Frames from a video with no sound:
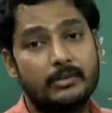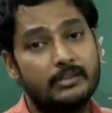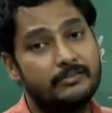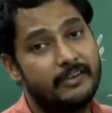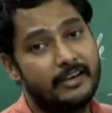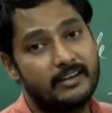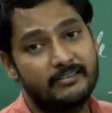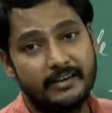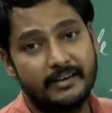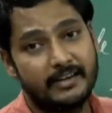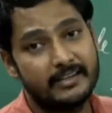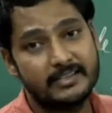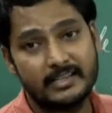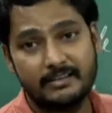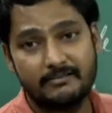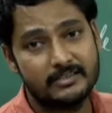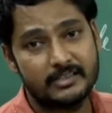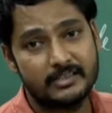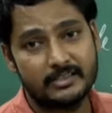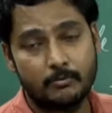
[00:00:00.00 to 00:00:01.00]
about the firefighting
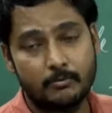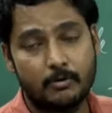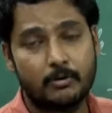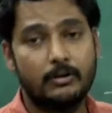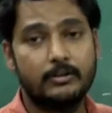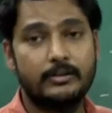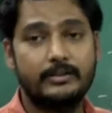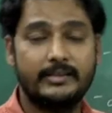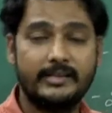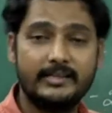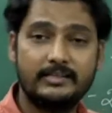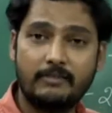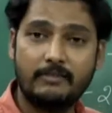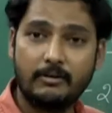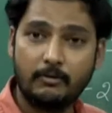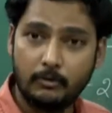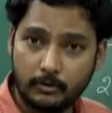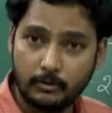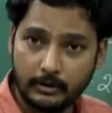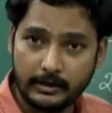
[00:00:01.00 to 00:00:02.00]
services. What are all the things we
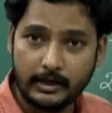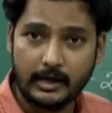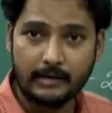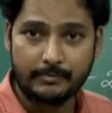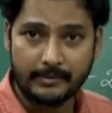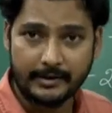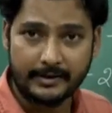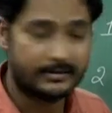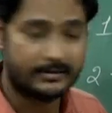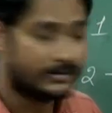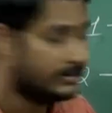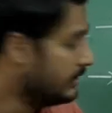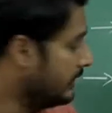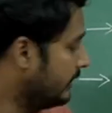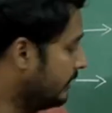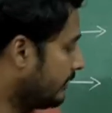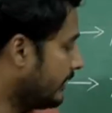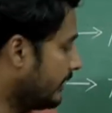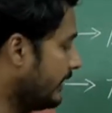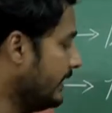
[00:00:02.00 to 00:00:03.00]
are going to incorporate?
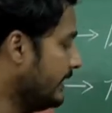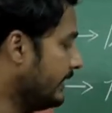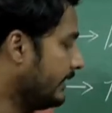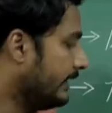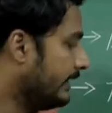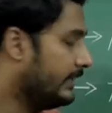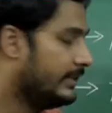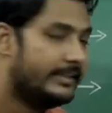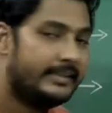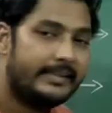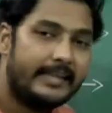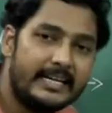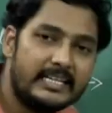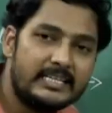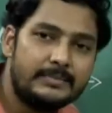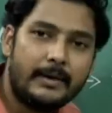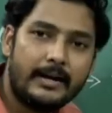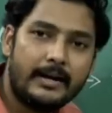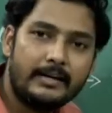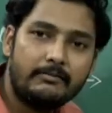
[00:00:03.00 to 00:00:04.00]
Okay. In
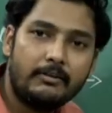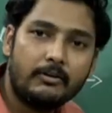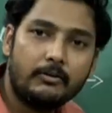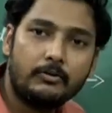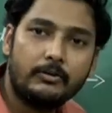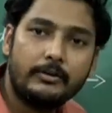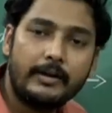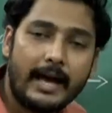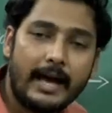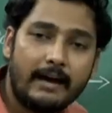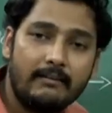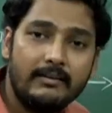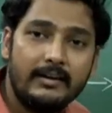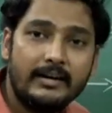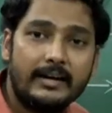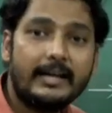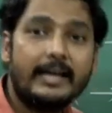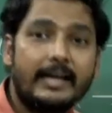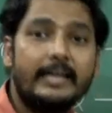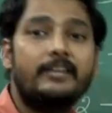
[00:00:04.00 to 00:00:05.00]
next part, we are going to have
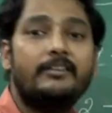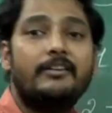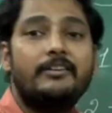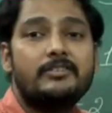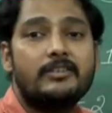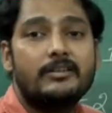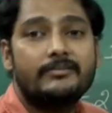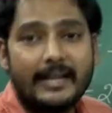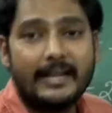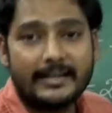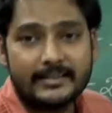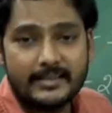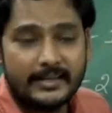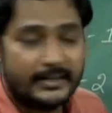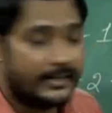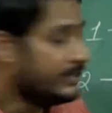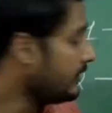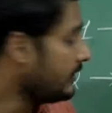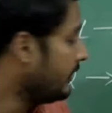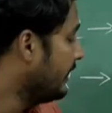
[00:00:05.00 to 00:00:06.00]
a continuation of that.
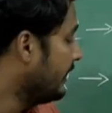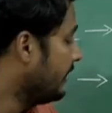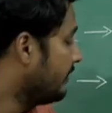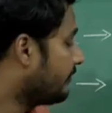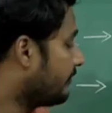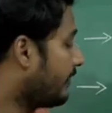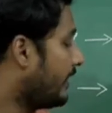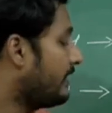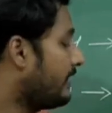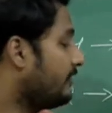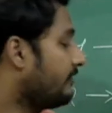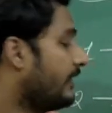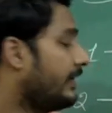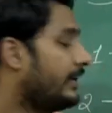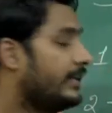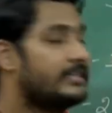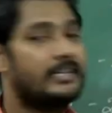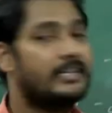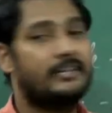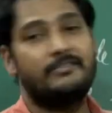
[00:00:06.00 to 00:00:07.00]
That is
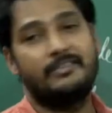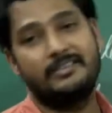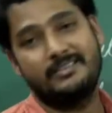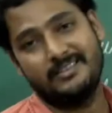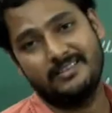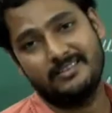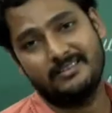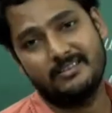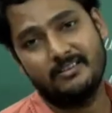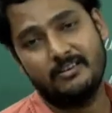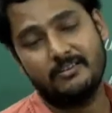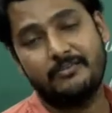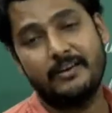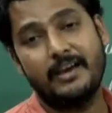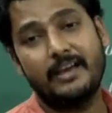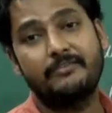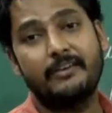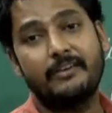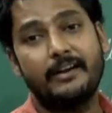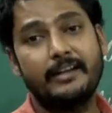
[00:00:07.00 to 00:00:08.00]
firefighting services or
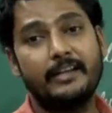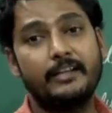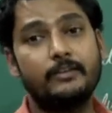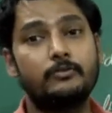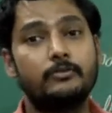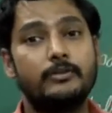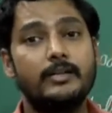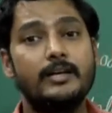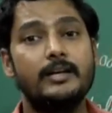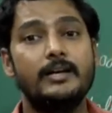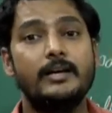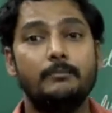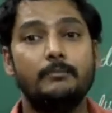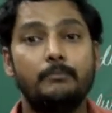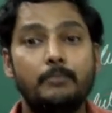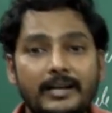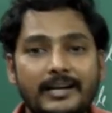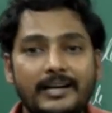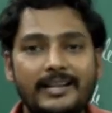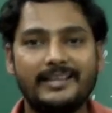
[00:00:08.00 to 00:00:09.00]
firefighting to the
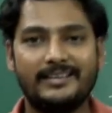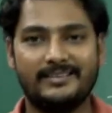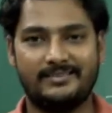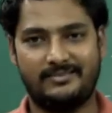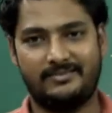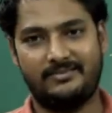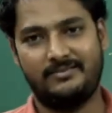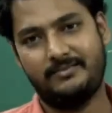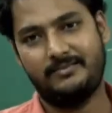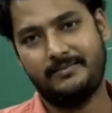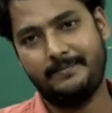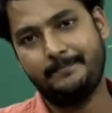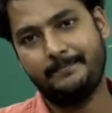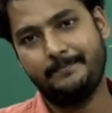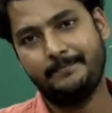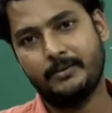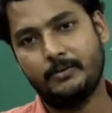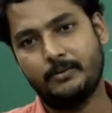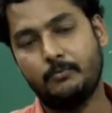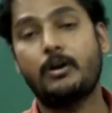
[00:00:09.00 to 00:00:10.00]
buildings.
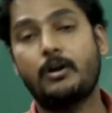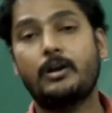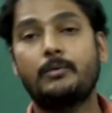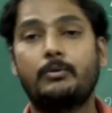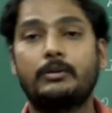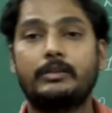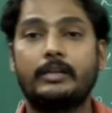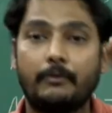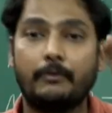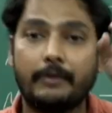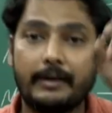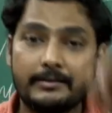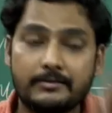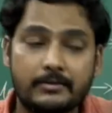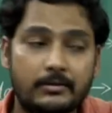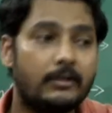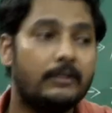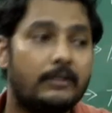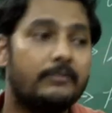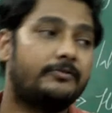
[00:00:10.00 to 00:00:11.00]
What about the
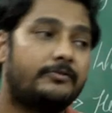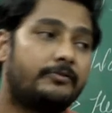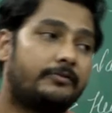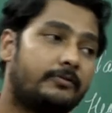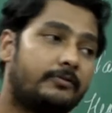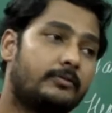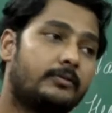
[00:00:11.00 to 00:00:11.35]
location of